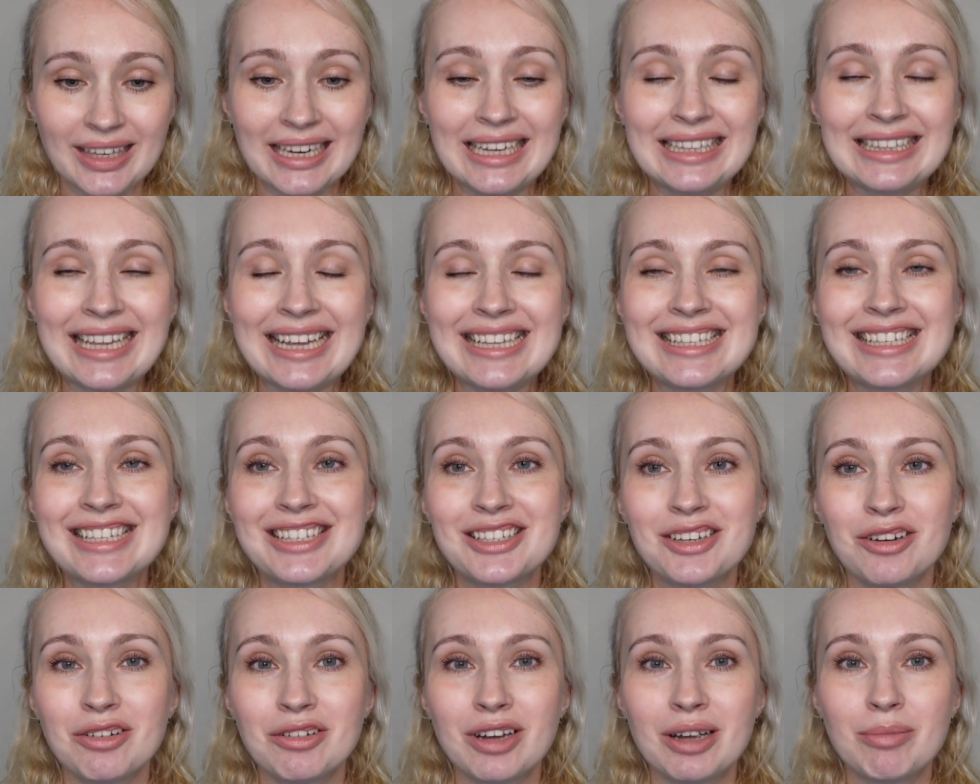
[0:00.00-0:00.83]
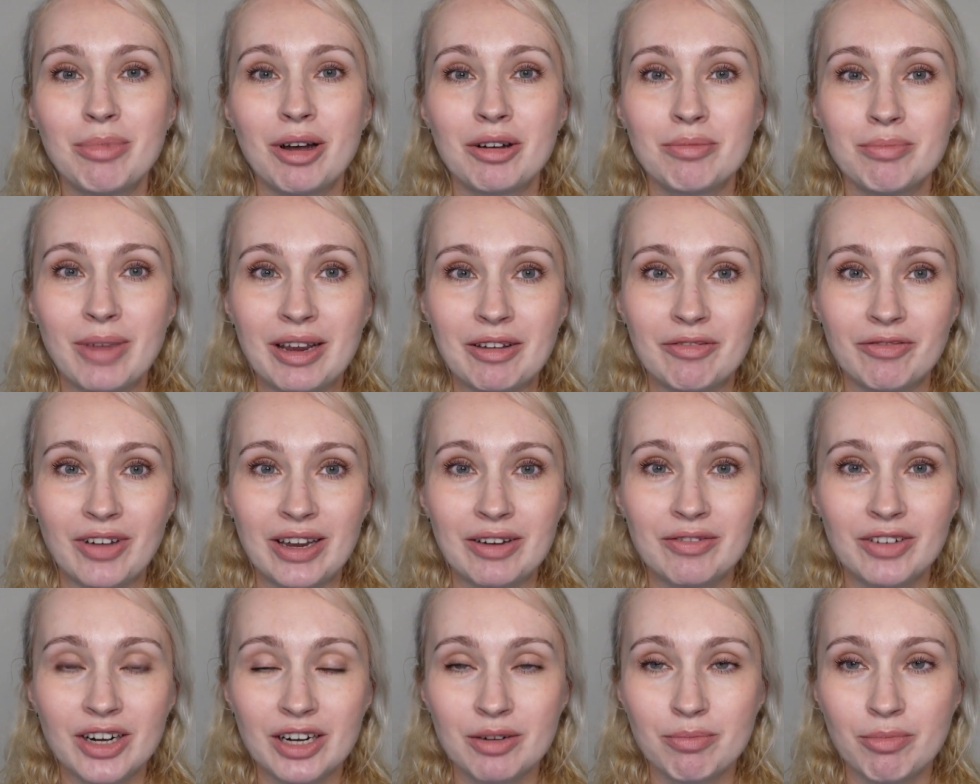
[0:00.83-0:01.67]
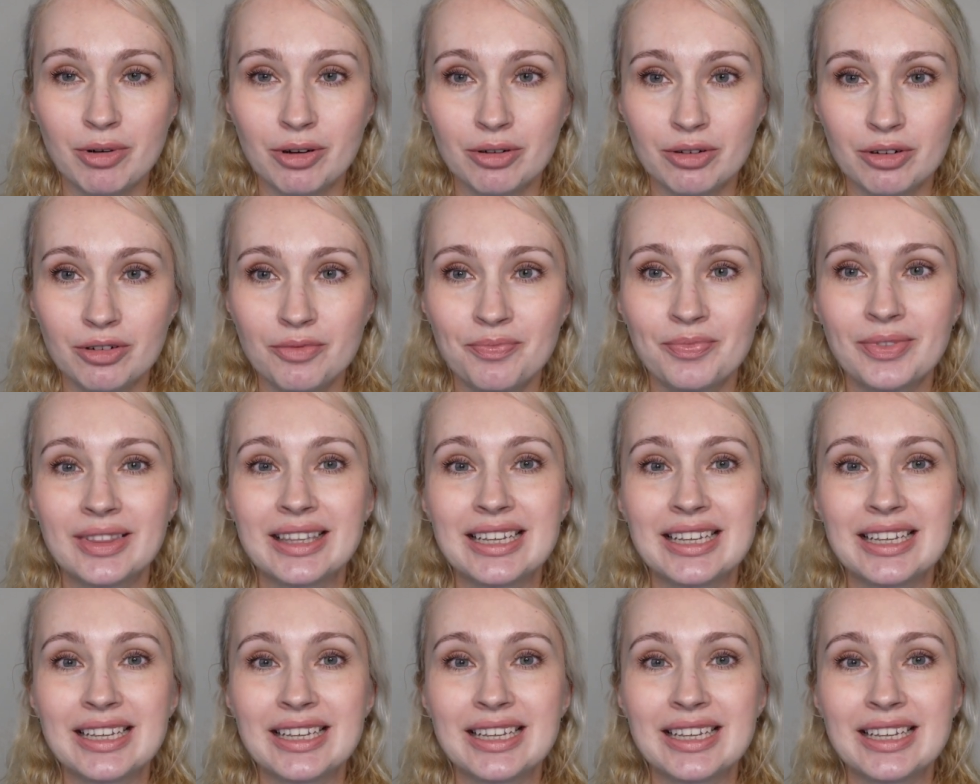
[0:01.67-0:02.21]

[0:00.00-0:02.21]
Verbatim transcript: let's talk about my favorite burr